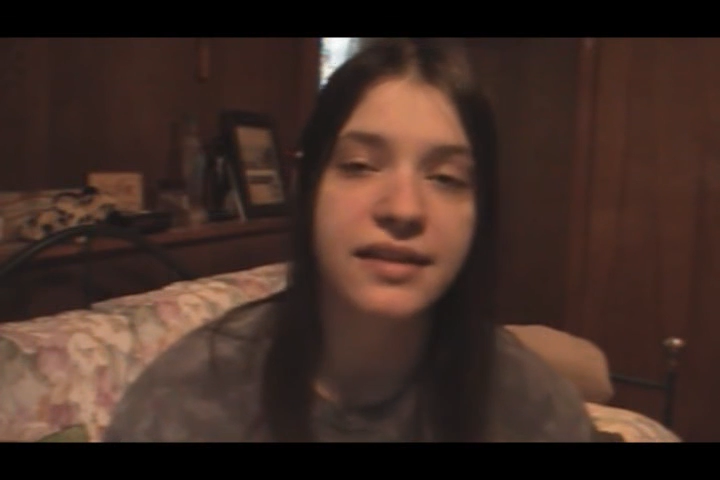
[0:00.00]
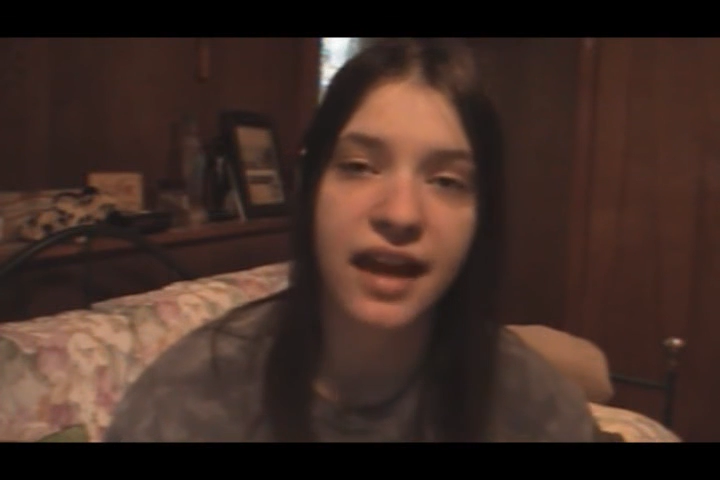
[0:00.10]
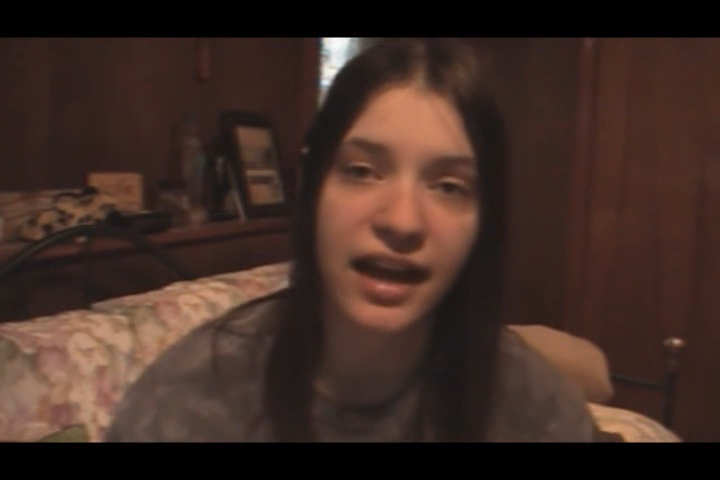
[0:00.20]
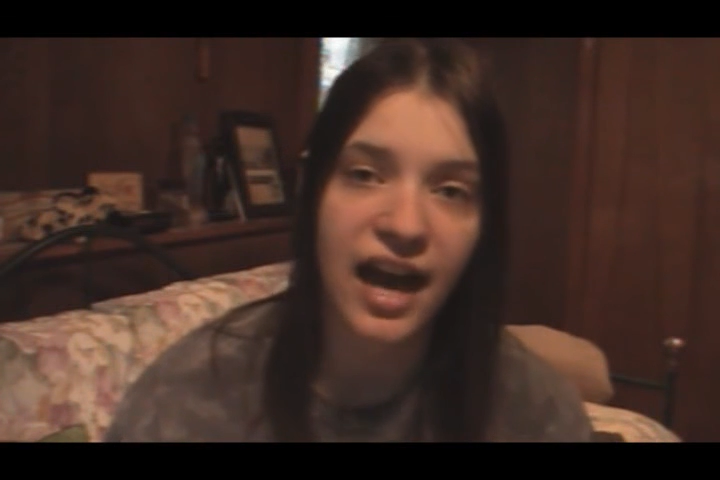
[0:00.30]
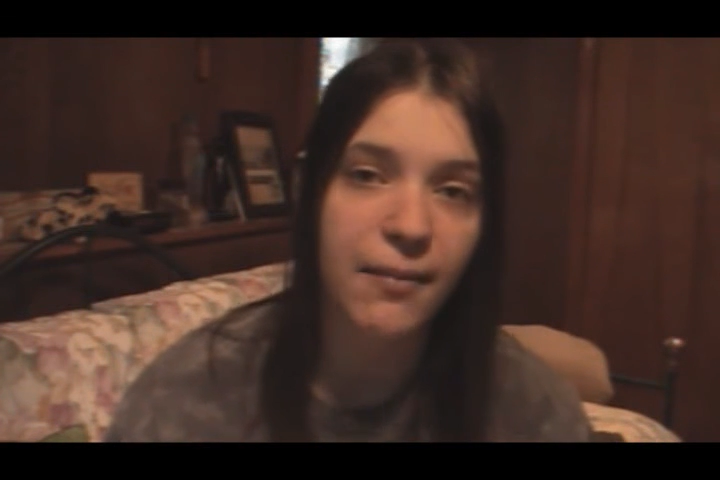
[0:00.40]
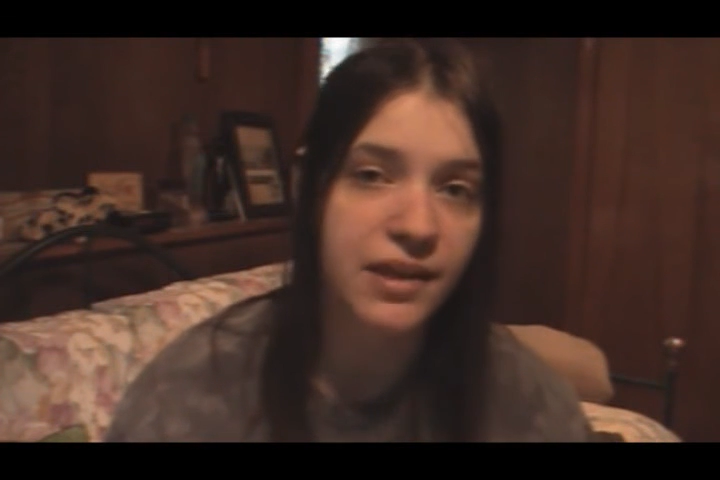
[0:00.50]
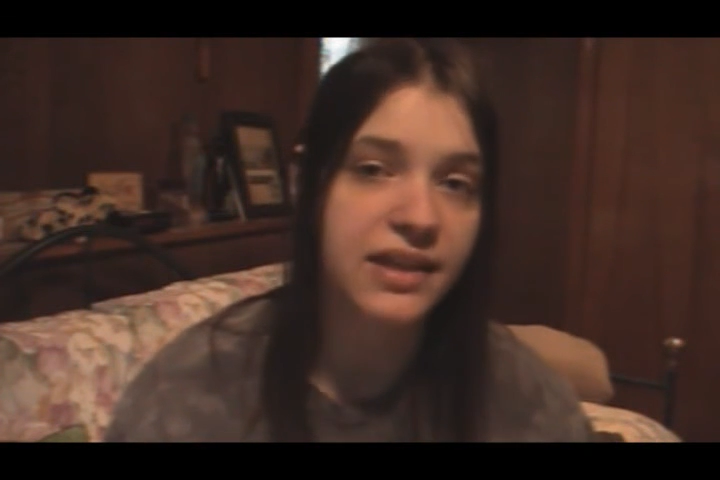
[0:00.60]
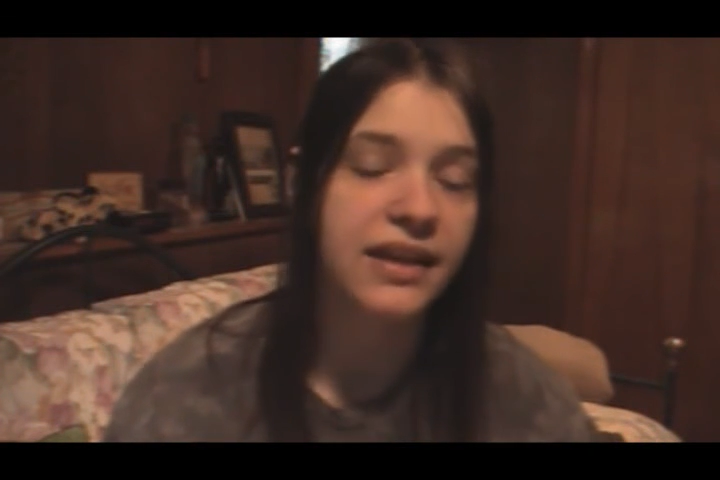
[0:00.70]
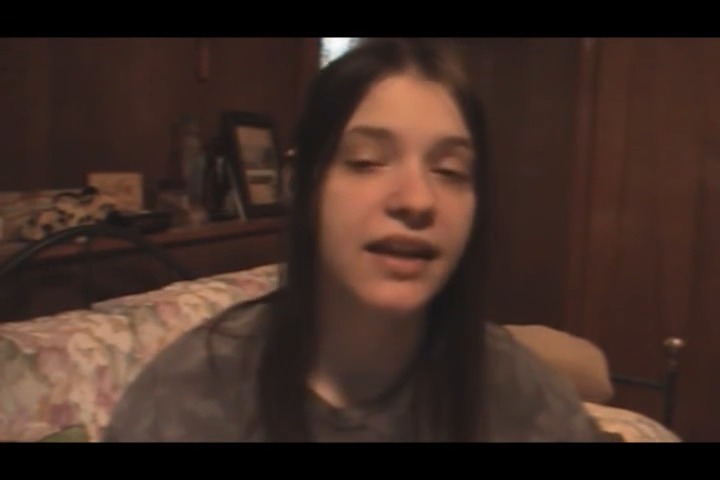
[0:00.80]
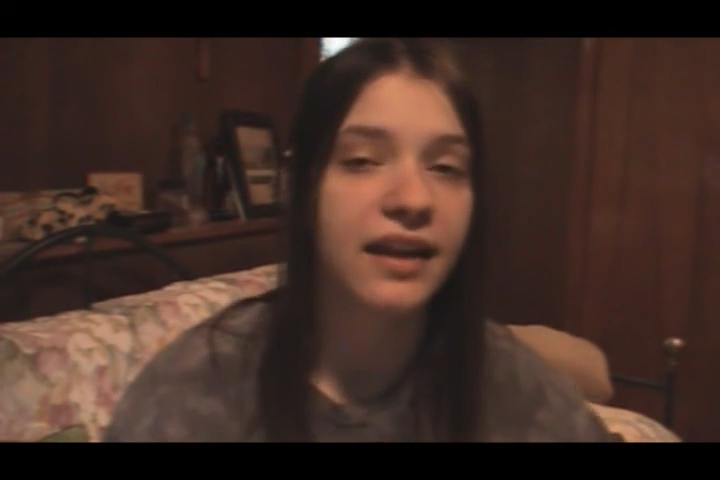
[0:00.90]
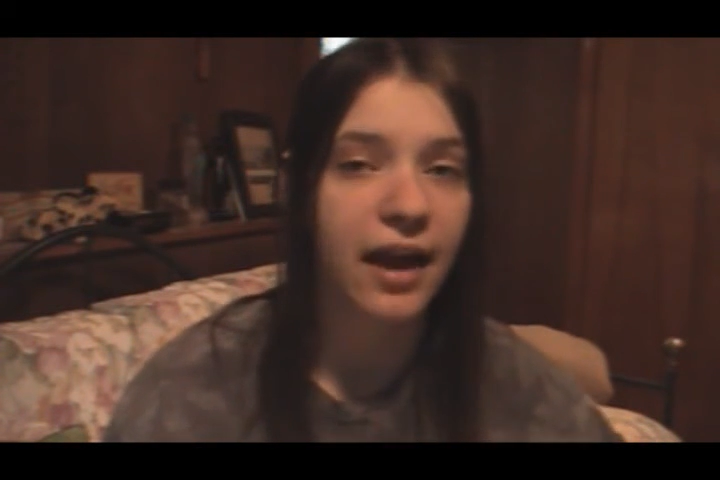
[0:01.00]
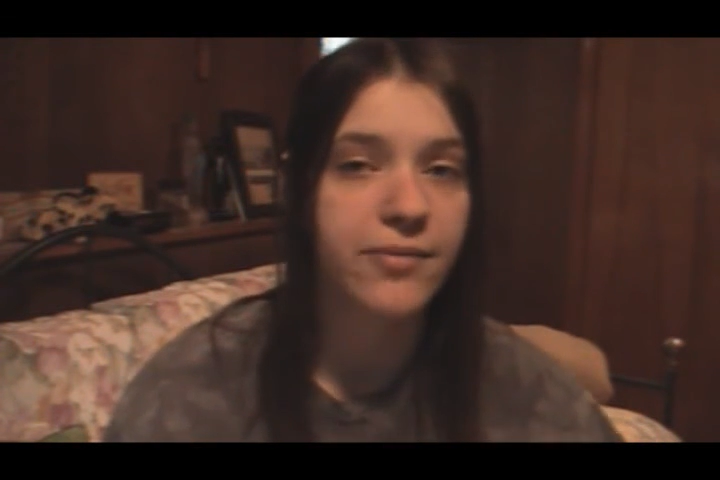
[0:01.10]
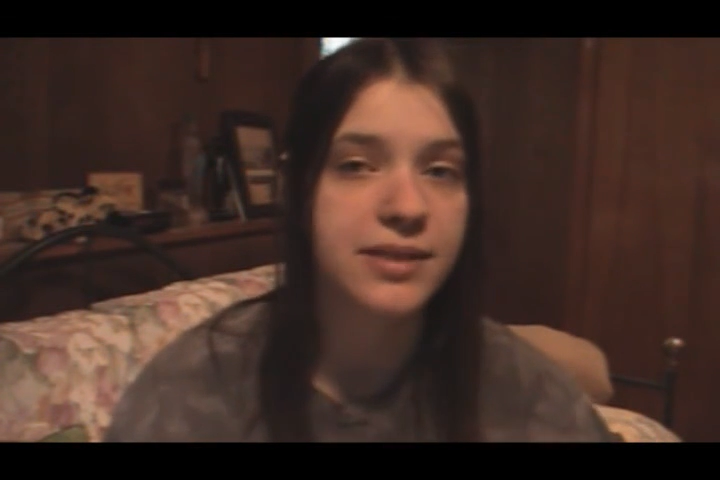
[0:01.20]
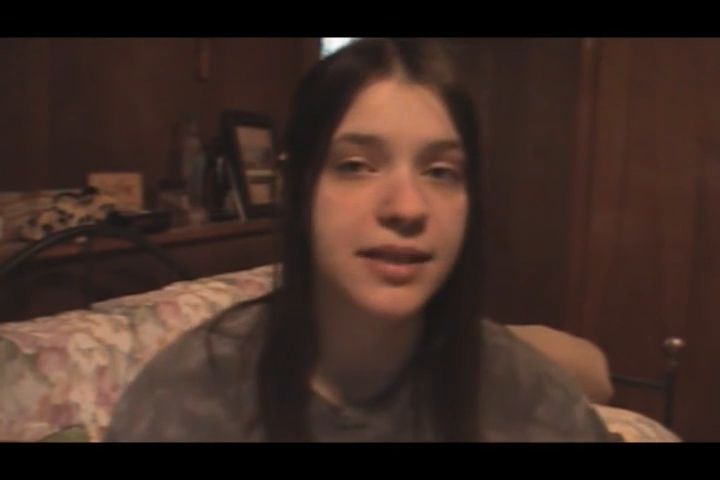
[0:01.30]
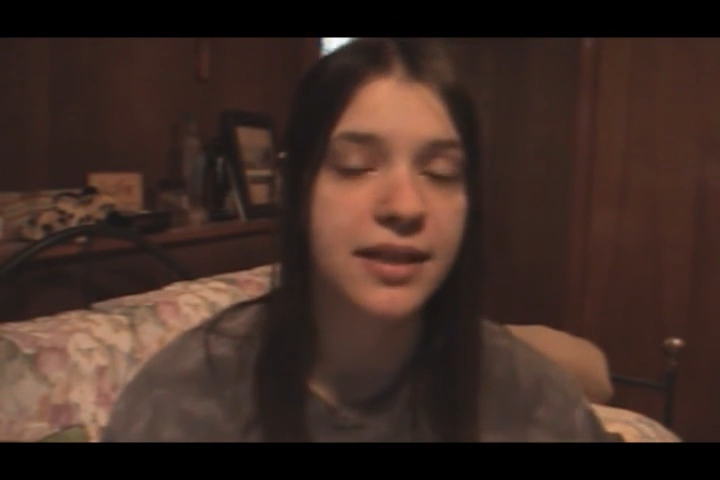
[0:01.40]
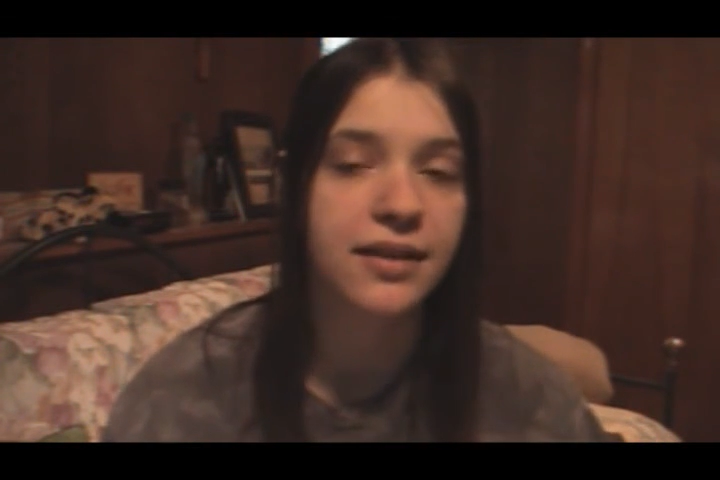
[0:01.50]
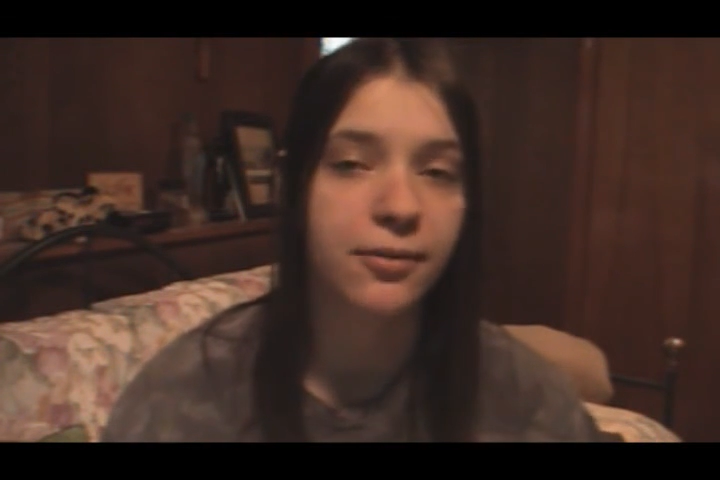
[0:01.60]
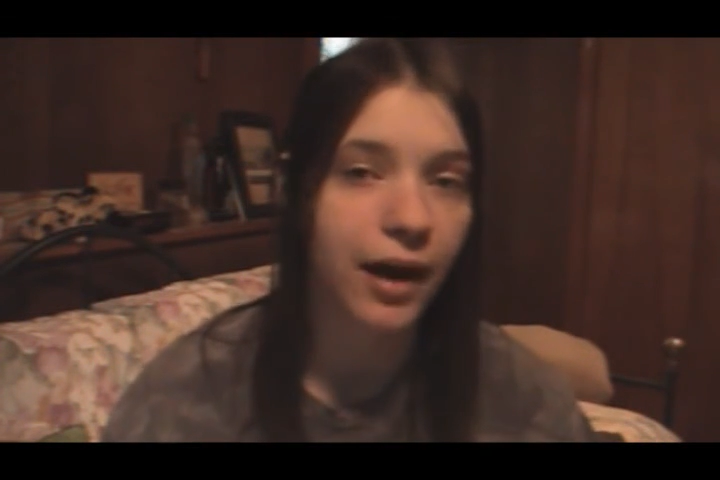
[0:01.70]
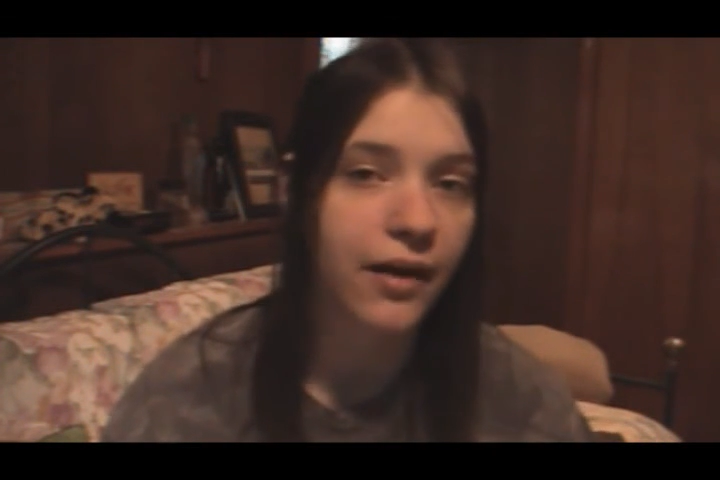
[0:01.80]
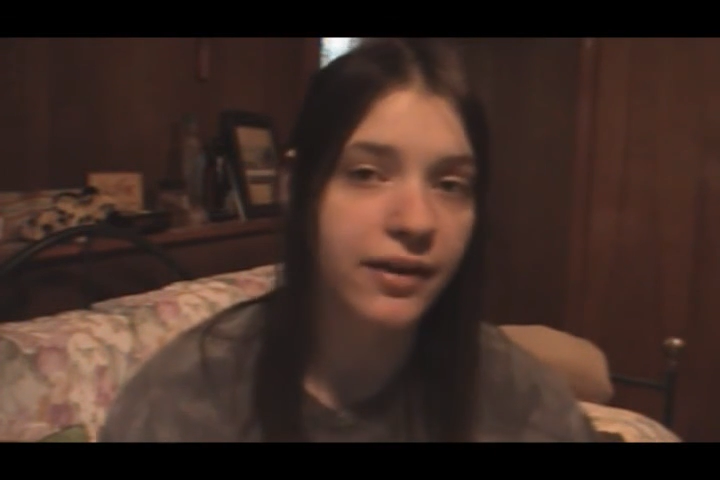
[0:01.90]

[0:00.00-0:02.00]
that got me thinking I was a geek around